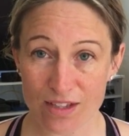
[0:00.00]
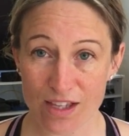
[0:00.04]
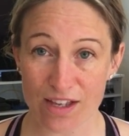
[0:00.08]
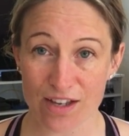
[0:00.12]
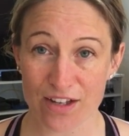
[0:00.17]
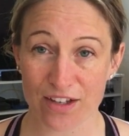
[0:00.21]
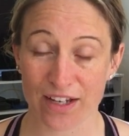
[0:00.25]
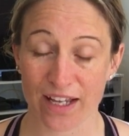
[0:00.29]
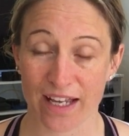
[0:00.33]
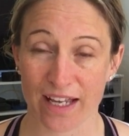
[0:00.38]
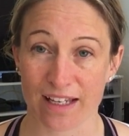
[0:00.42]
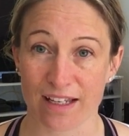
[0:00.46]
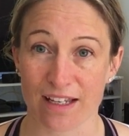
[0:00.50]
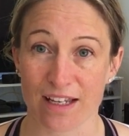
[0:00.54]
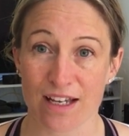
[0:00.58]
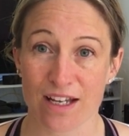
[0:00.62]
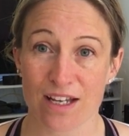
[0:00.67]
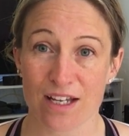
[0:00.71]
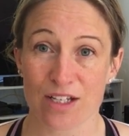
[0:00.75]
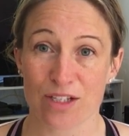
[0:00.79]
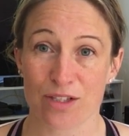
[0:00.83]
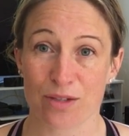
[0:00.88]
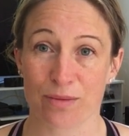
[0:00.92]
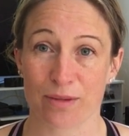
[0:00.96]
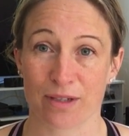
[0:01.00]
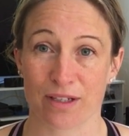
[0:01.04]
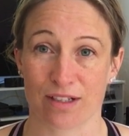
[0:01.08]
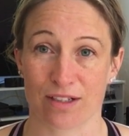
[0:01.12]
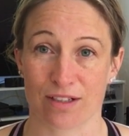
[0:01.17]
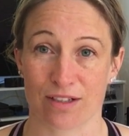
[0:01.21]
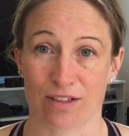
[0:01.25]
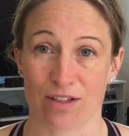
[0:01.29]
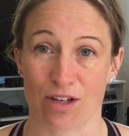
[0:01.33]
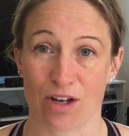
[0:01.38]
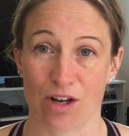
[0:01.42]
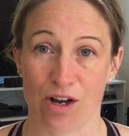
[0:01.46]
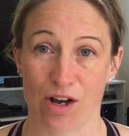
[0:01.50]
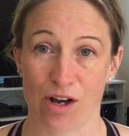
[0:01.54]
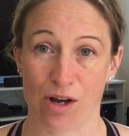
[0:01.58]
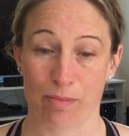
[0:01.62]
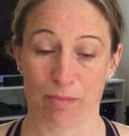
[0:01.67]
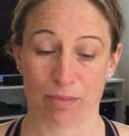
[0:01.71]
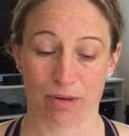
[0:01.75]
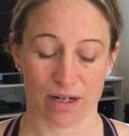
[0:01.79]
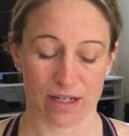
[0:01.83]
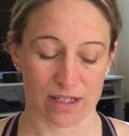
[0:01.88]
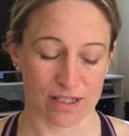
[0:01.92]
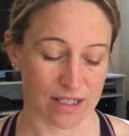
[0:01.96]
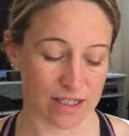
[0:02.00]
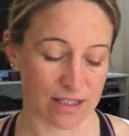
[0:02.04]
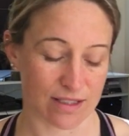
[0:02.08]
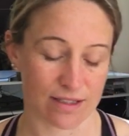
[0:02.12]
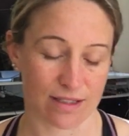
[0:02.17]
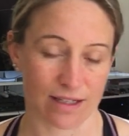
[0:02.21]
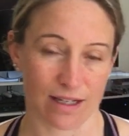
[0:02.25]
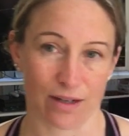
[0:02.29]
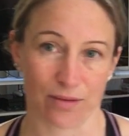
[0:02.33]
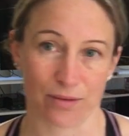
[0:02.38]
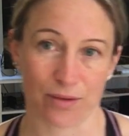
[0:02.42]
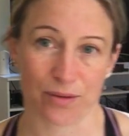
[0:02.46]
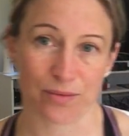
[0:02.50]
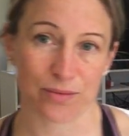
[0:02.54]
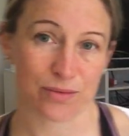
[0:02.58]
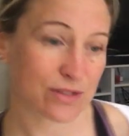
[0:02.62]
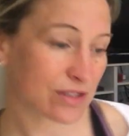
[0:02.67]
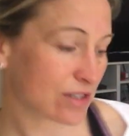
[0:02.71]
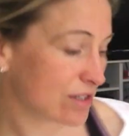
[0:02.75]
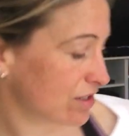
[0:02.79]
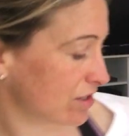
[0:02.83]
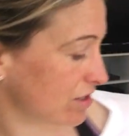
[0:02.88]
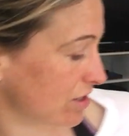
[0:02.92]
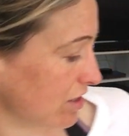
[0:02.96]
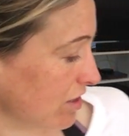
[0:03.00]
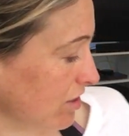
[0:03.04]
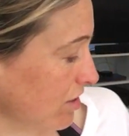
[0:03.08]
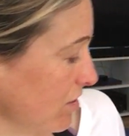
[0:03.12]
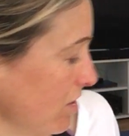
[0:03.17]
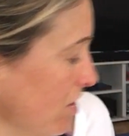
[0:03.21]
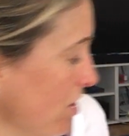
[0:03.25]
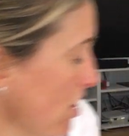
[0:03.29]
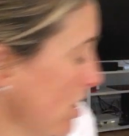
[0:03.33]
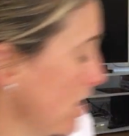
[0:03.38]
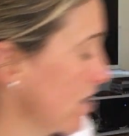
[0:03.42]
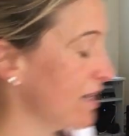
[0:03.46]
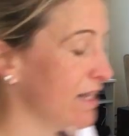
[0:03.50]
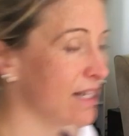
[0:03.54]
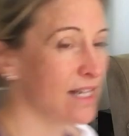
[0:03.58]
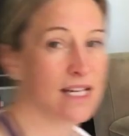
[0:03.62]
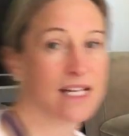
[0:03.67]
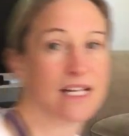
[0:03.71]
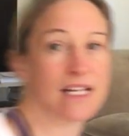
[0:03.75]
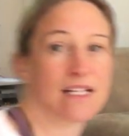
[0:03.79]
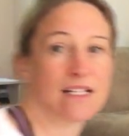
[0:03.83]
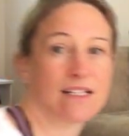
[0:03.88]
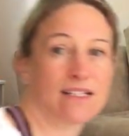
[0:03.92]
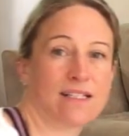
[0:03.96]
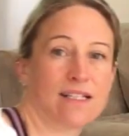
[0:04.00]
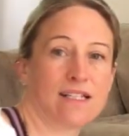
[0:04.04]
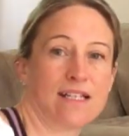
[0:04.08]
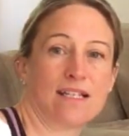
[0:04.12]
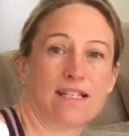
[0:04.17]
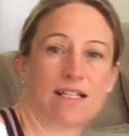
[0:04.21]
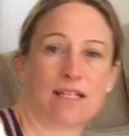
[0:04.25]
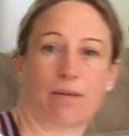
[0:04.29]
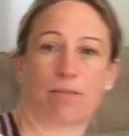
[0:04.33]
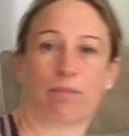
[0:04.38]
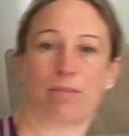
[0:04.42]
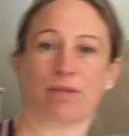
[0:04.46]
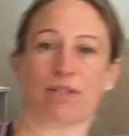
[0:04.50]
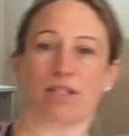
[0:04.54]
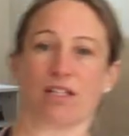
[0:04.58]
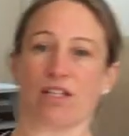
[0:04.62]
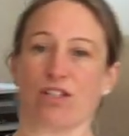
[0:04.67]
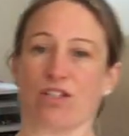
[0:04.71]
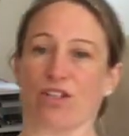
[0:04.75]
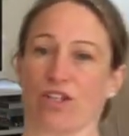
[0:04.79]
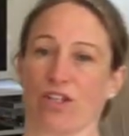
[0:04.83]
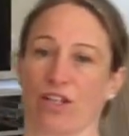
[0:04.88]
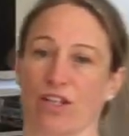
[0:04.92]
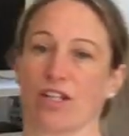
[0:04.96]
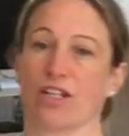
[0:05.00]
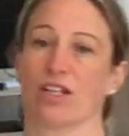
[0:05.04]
Okay, so we're going to start our practice now, and I want you to start in a seated position.